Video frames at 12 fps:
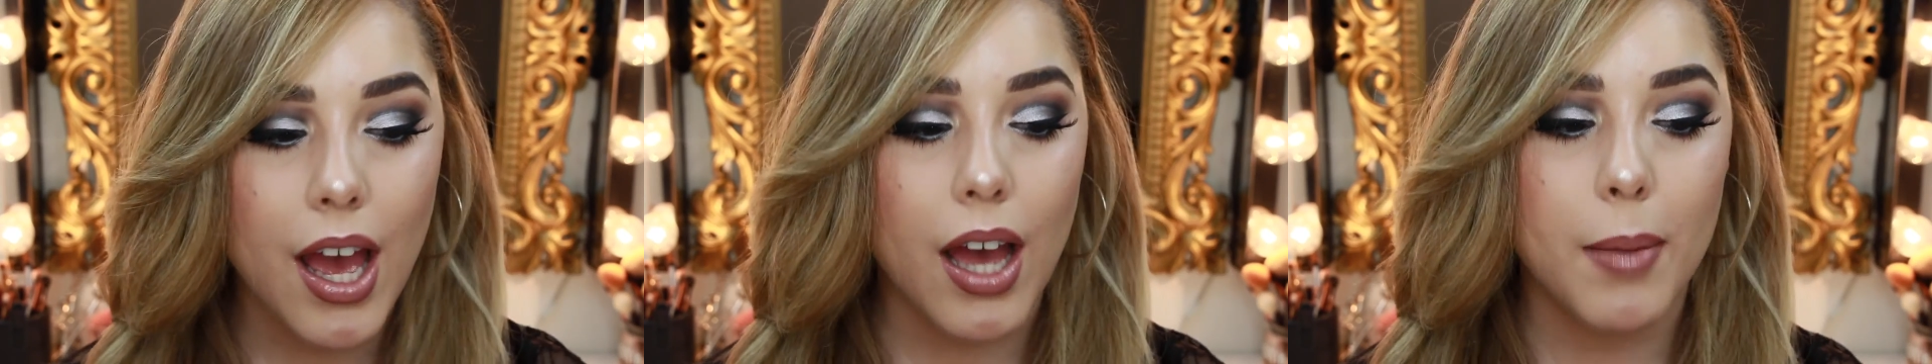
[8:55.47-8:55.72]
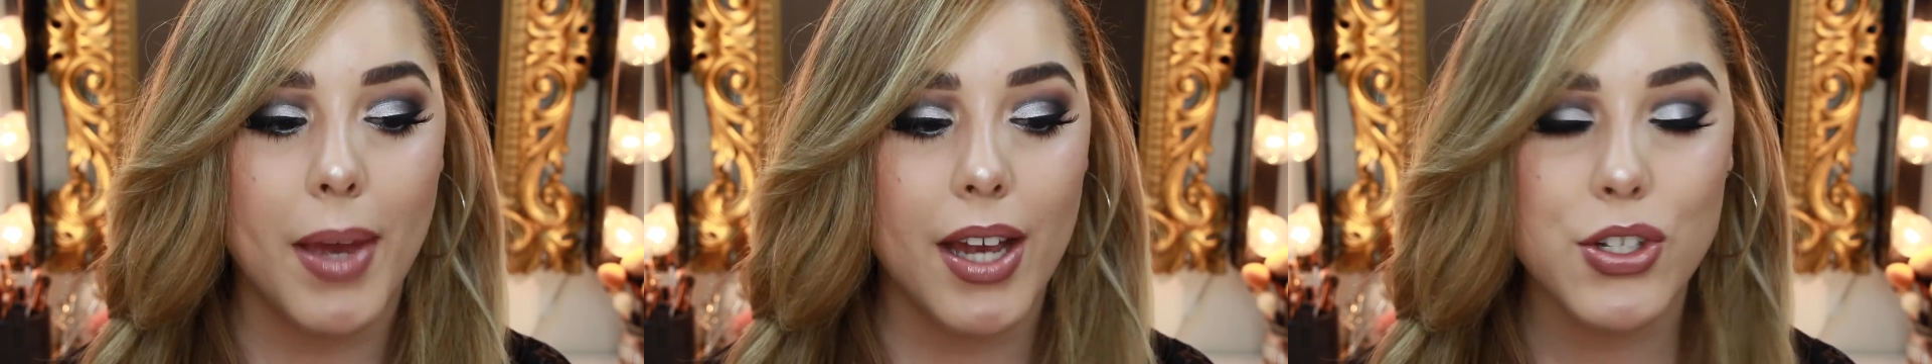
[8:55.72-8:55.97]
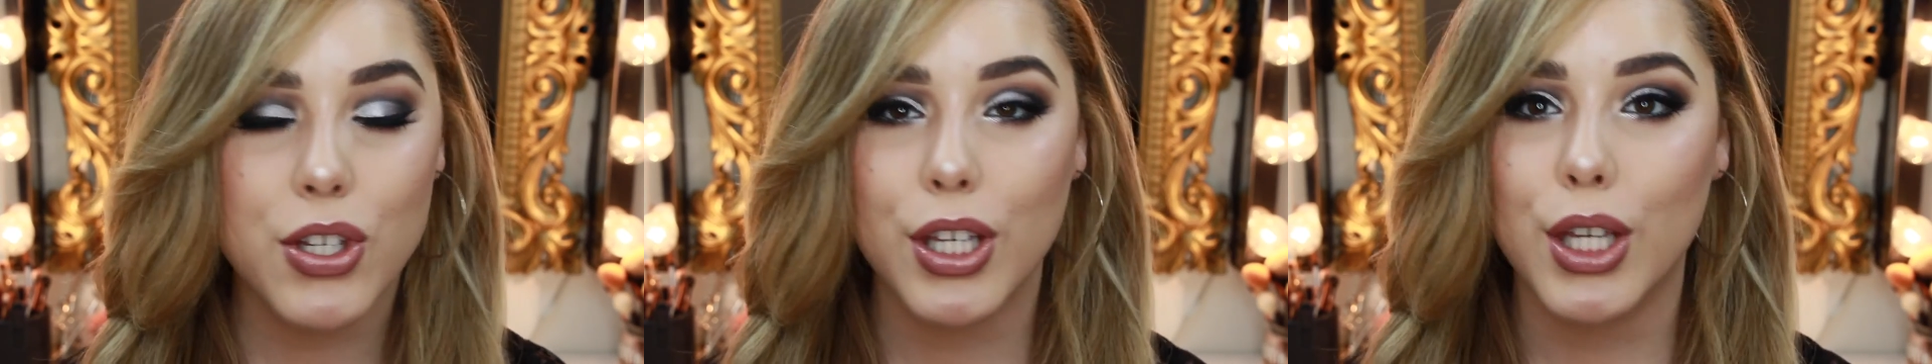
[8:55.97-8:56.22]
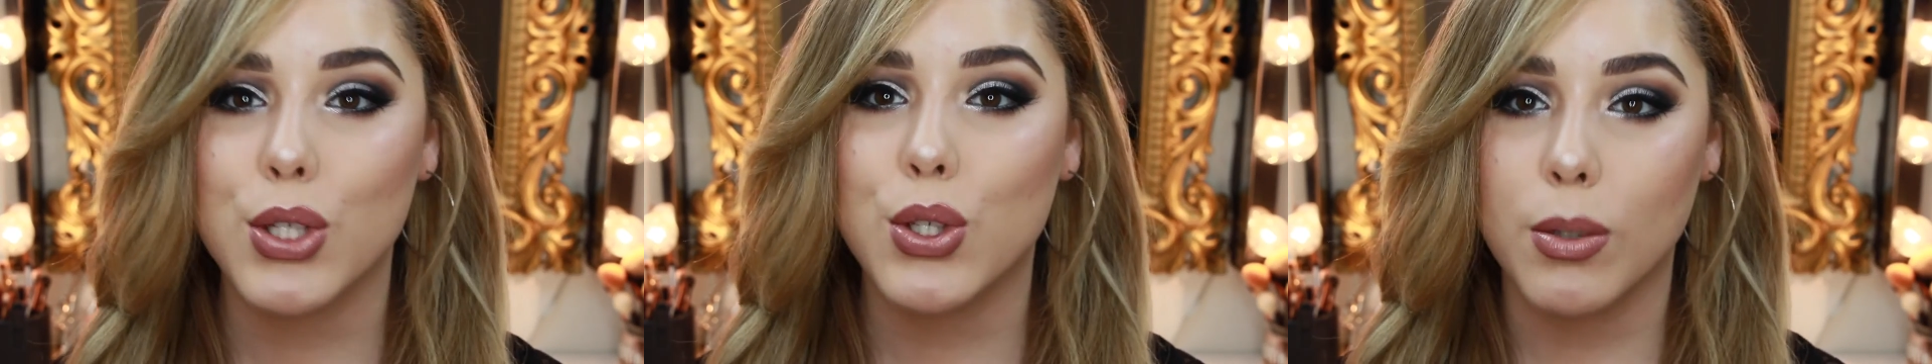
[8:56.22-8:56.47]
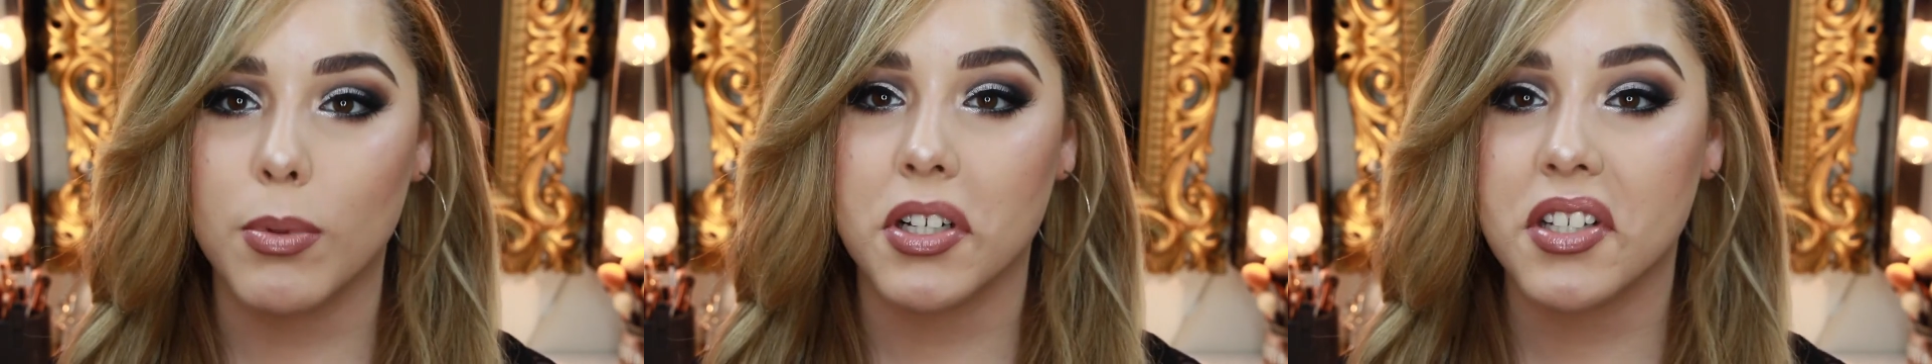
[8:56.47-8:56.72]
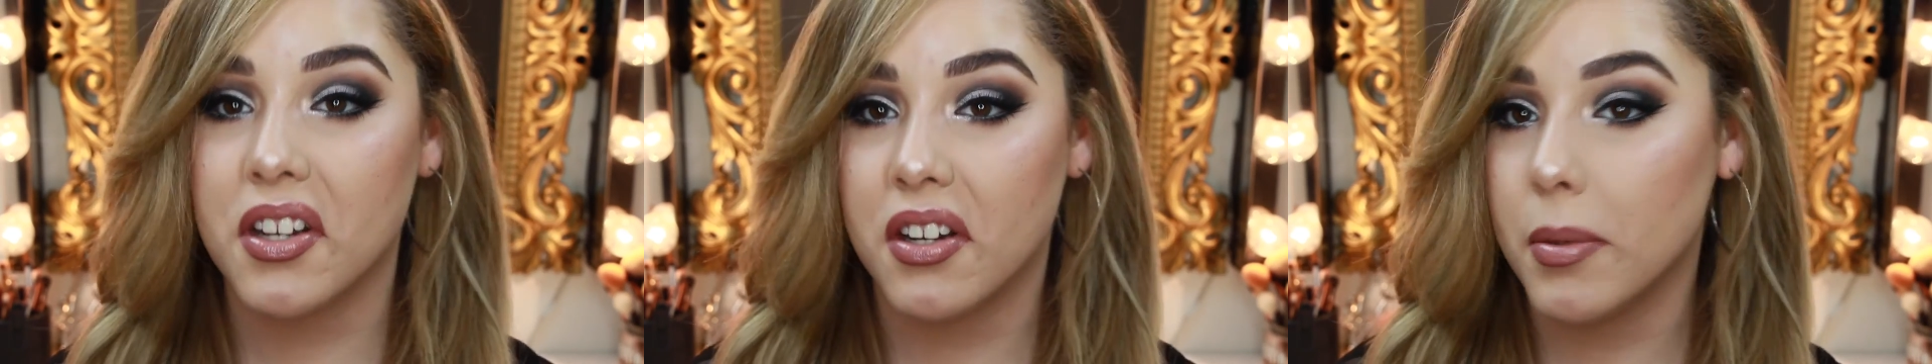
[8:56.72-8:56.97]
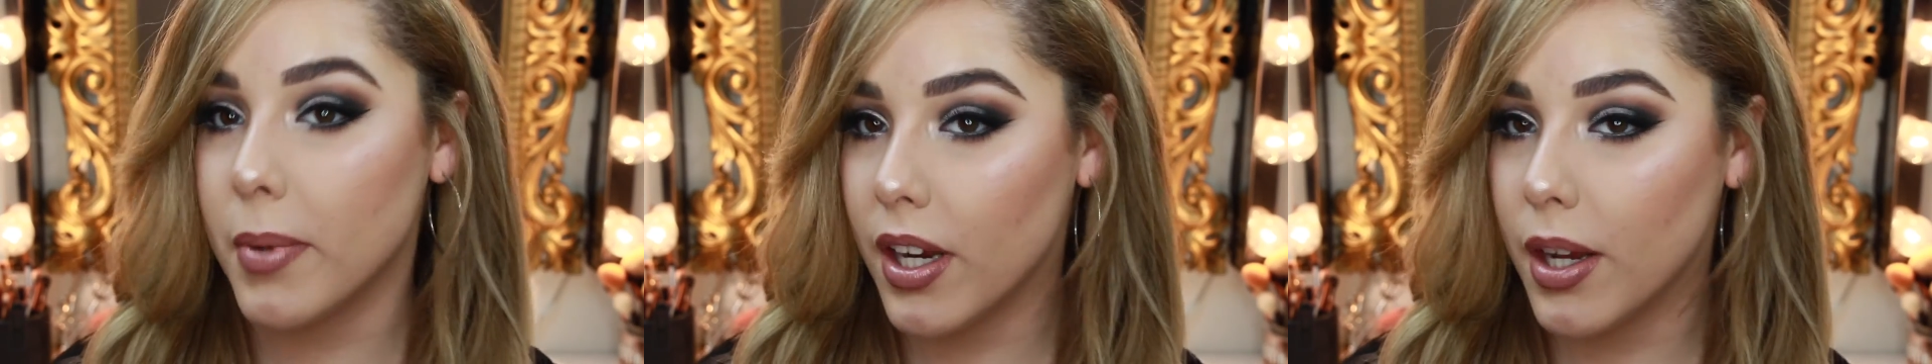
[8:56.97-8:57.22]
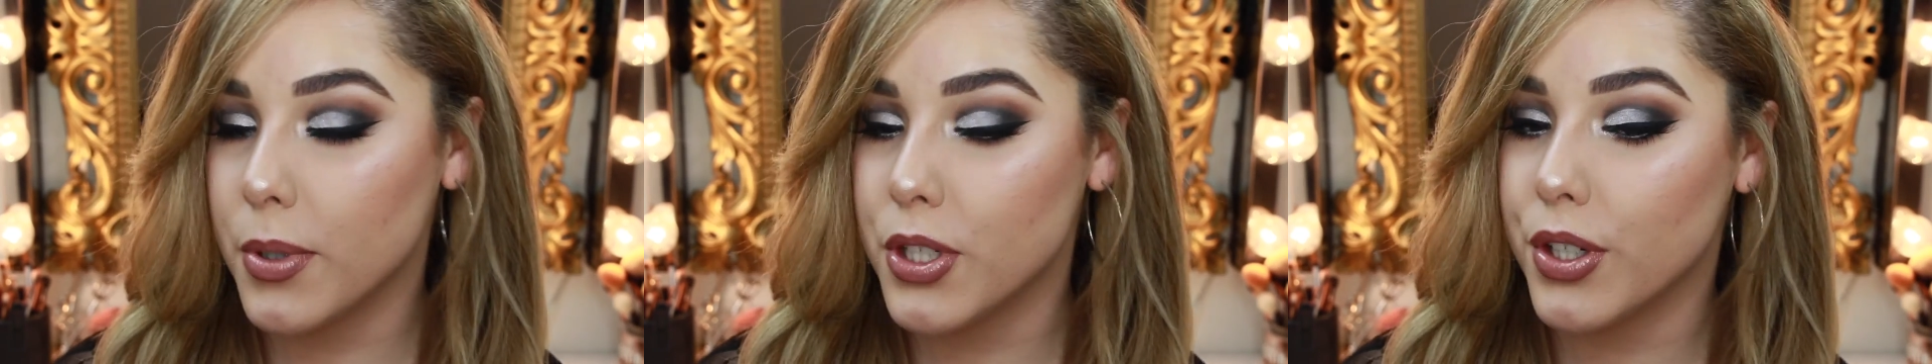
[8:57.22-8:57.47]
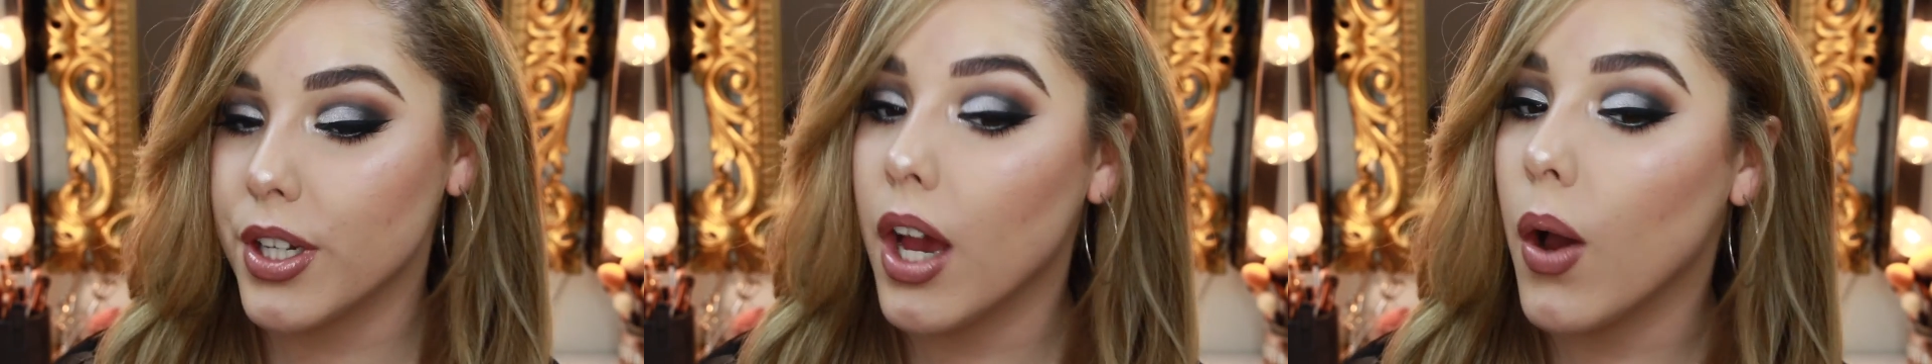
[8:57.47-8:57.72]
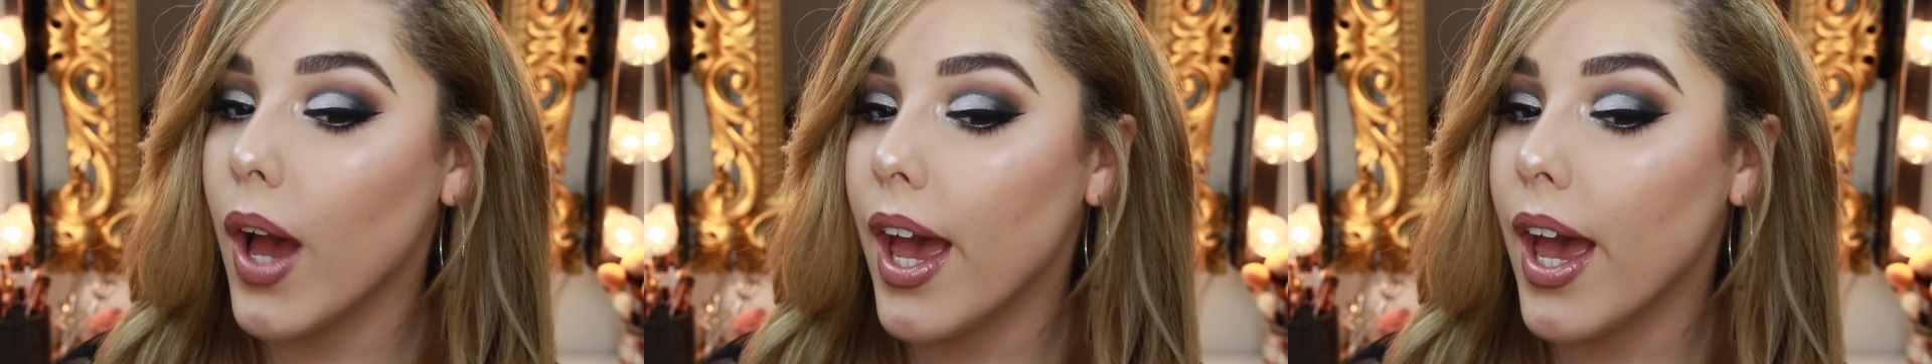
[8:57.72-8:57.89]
I'm actually super excited about how it turned out.